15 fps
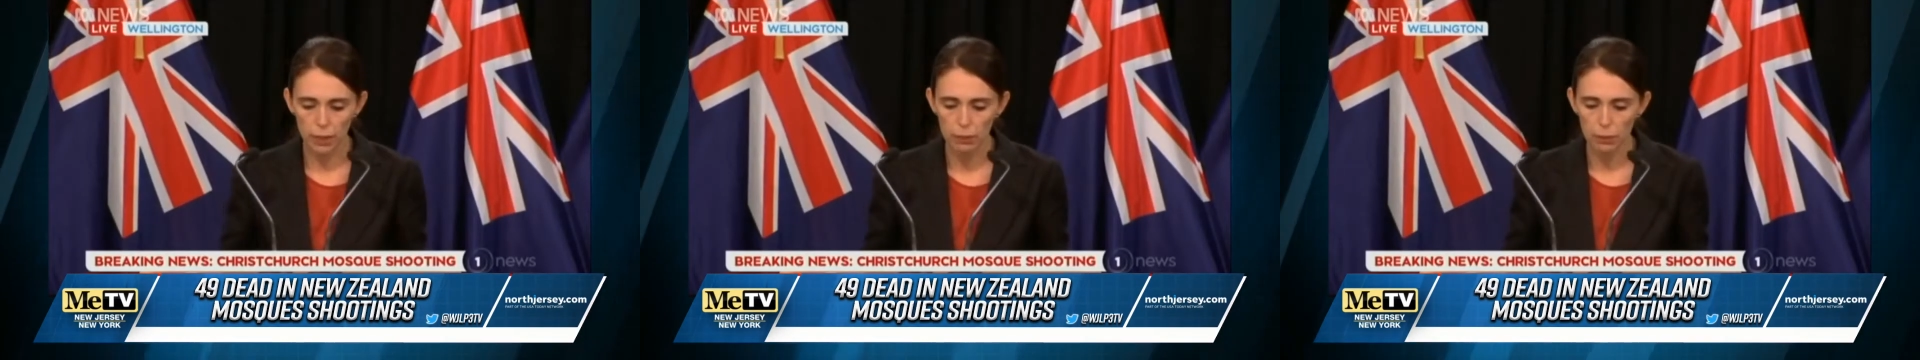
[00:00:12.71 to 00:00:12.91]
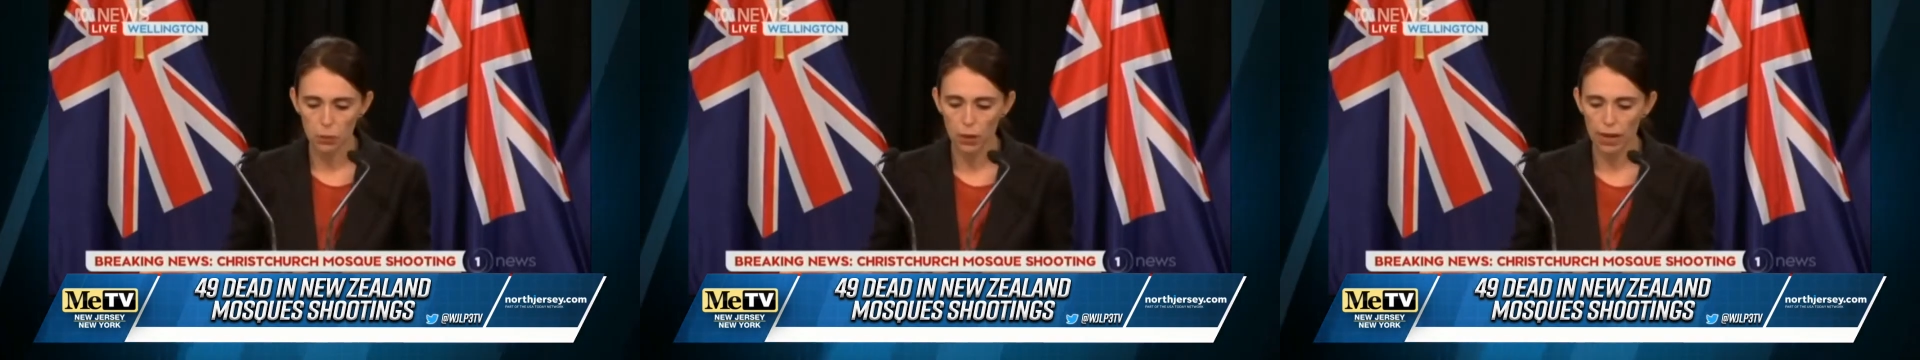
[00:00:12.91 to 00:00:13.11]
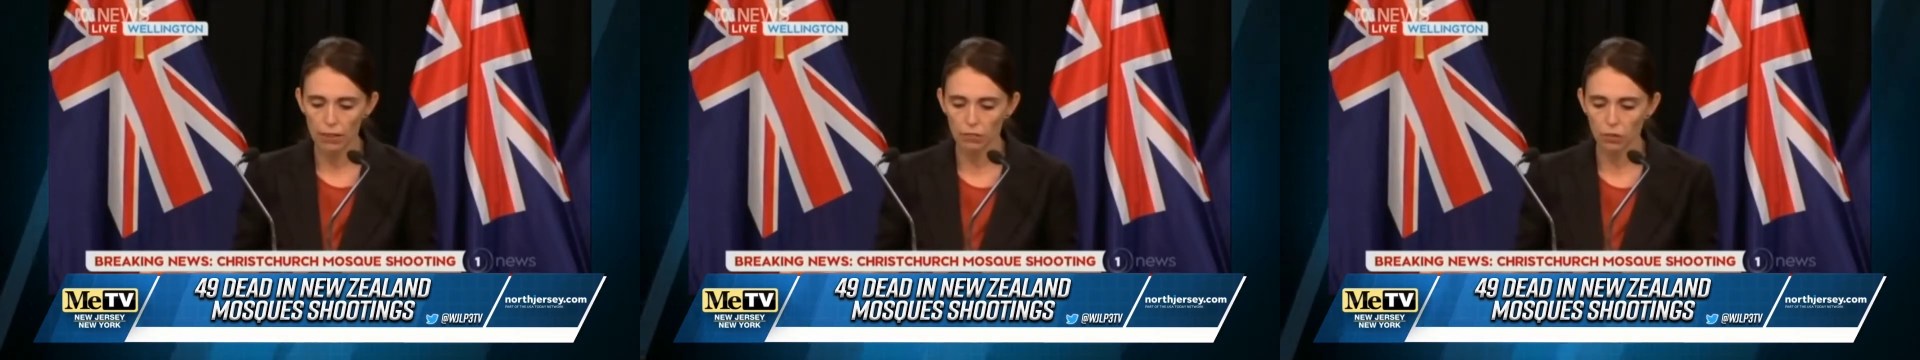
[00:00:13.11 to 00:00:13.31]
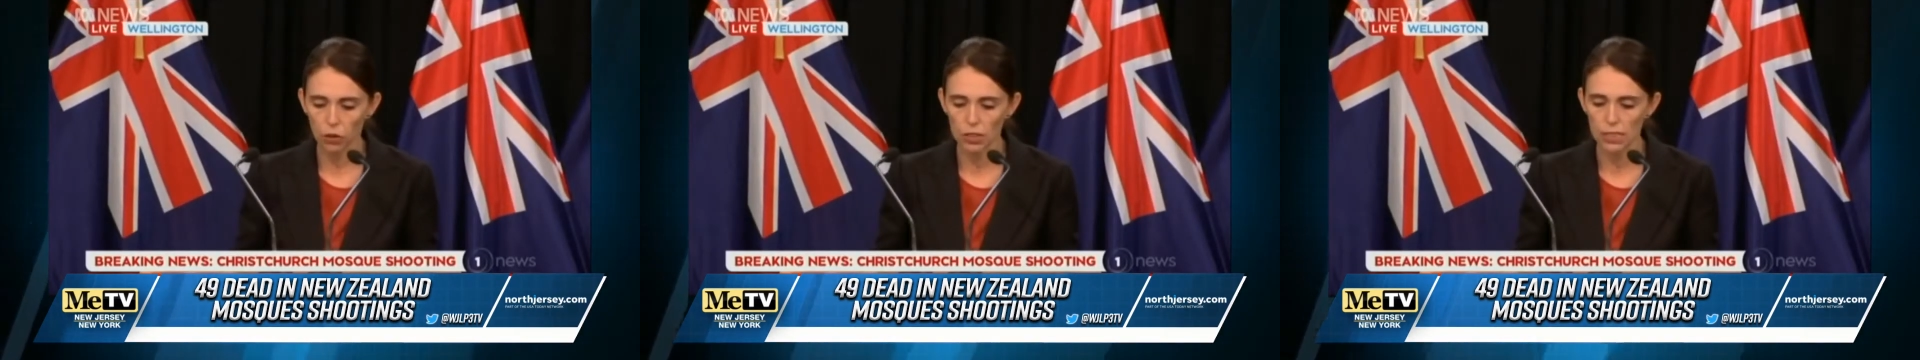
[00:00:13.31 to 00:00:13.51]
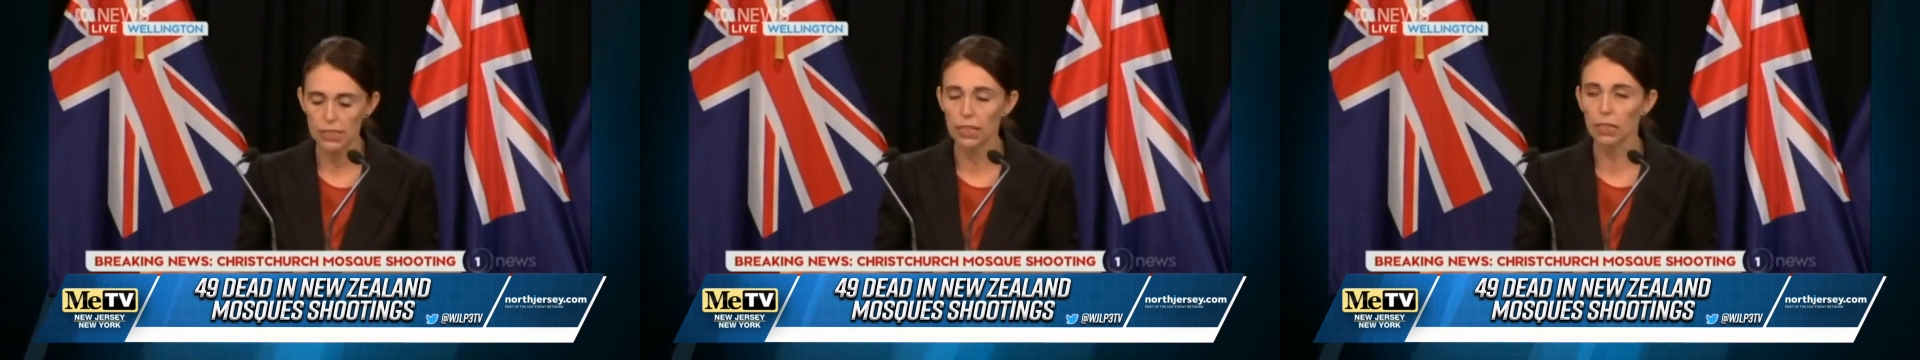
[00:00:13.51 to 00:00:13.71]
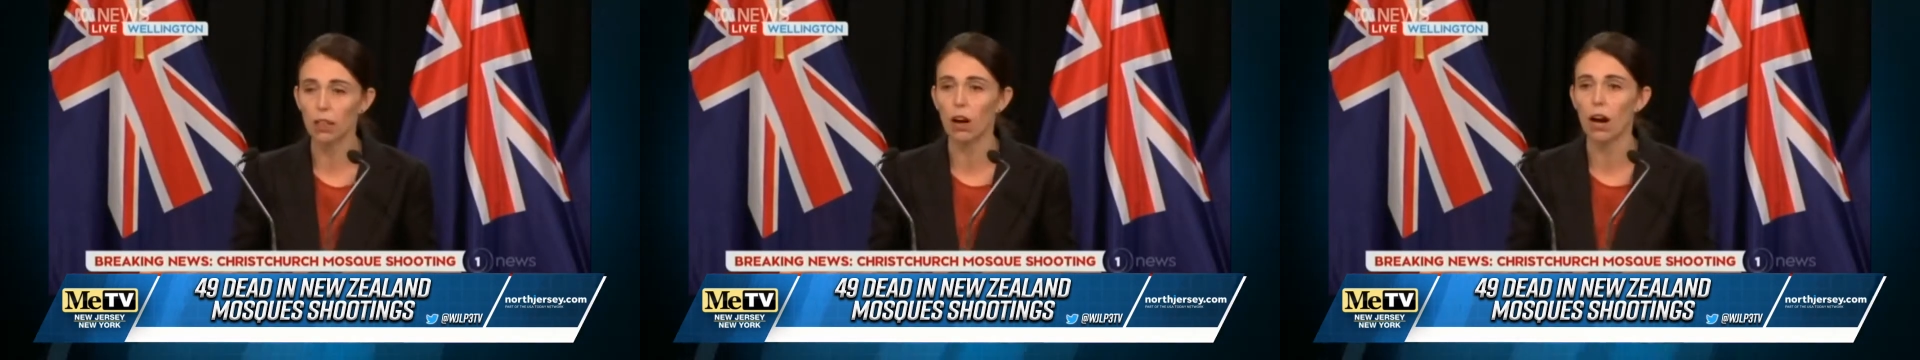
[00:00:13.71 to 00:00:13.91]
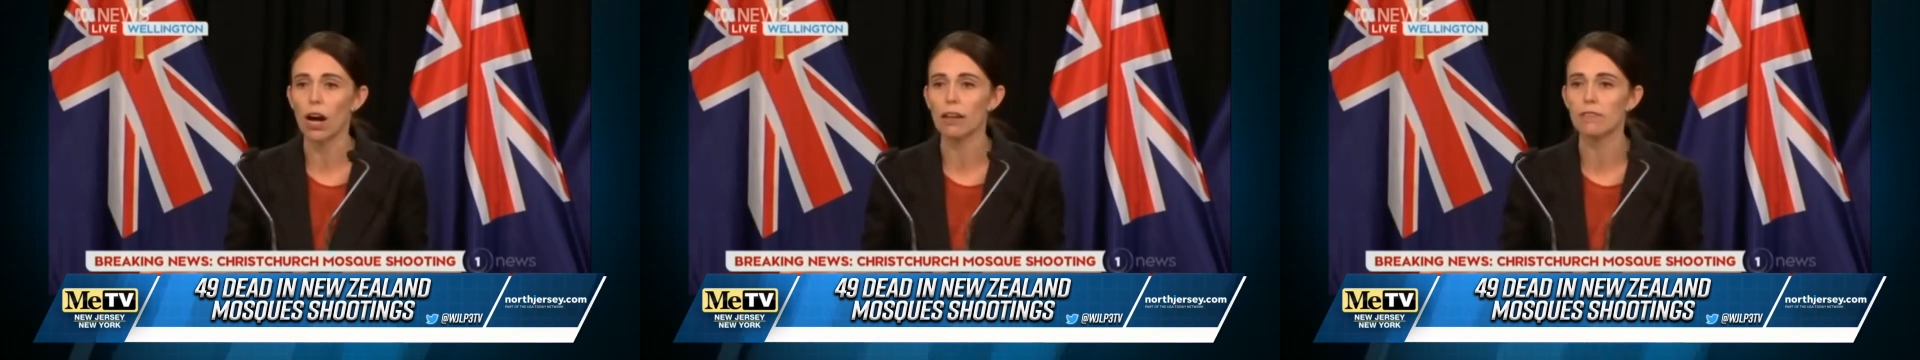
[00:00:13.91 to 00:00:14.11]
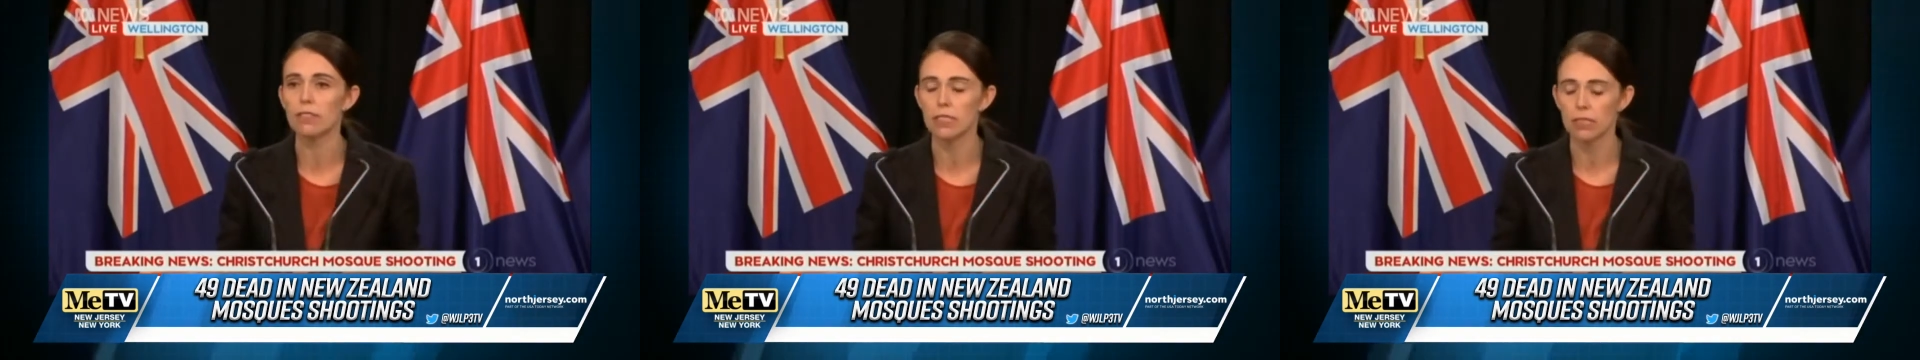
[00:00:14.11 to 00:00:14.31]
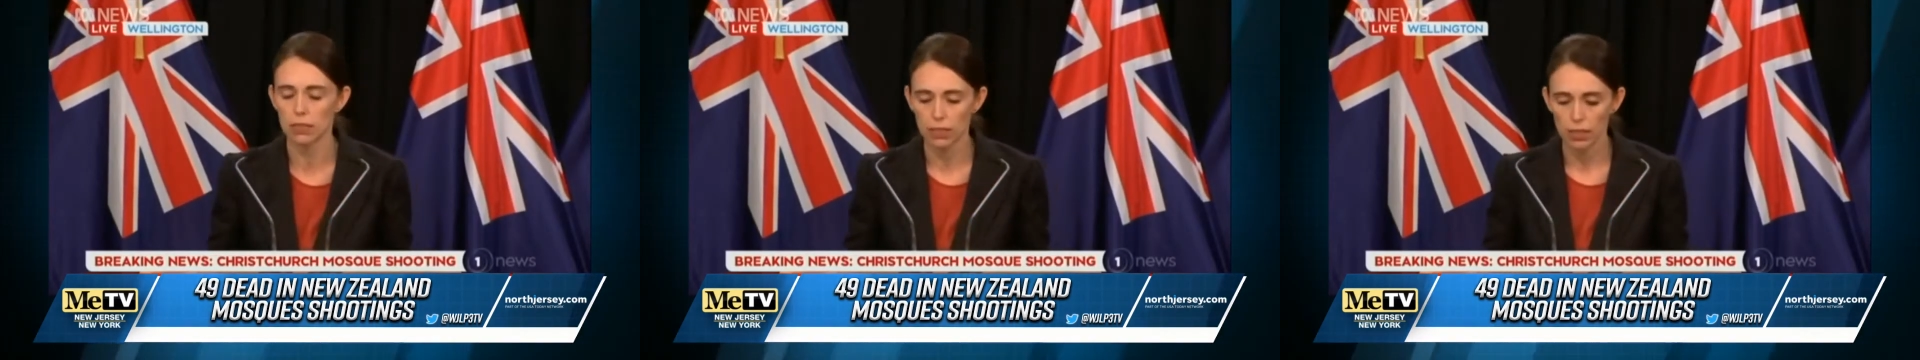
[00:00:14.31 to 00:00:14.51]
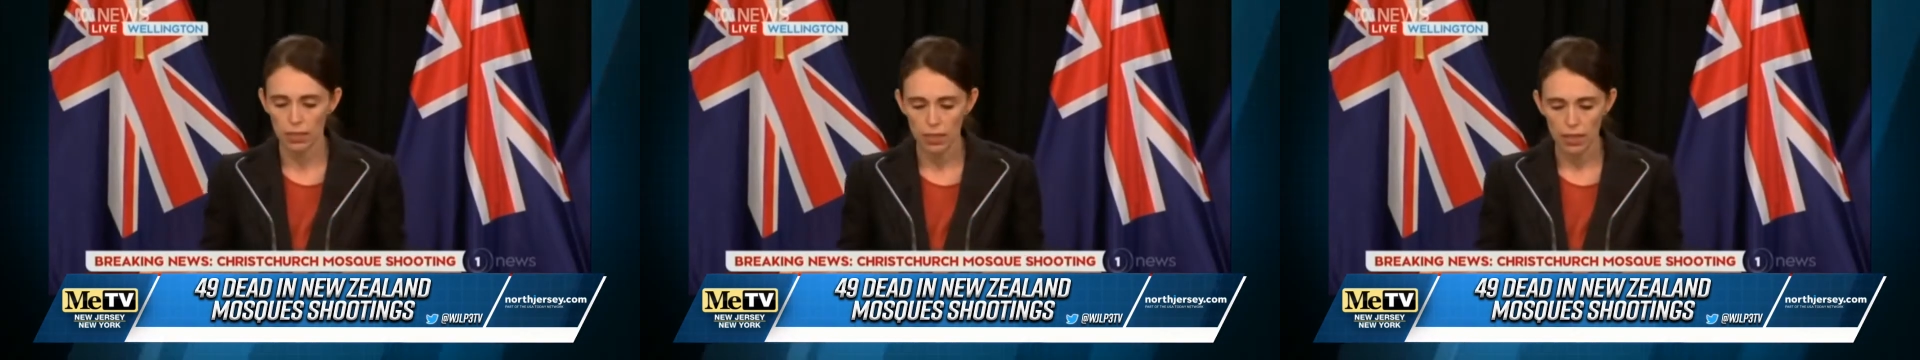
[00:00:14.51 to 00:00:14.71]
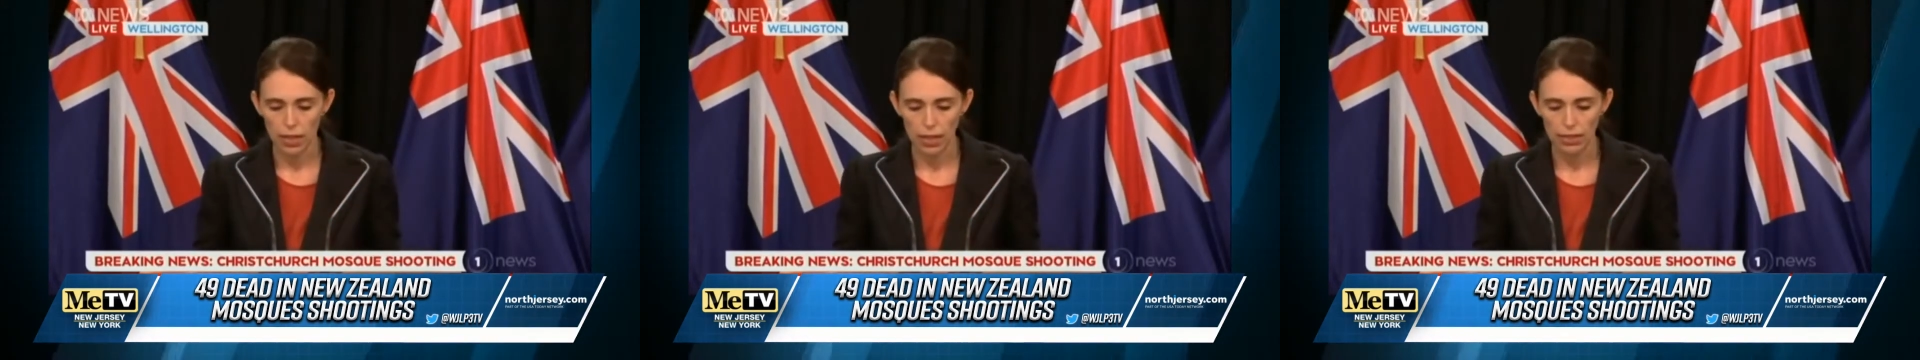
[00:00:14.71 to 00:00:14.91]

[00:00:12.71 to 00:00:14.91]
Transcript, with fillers: been arrested and that one of the three,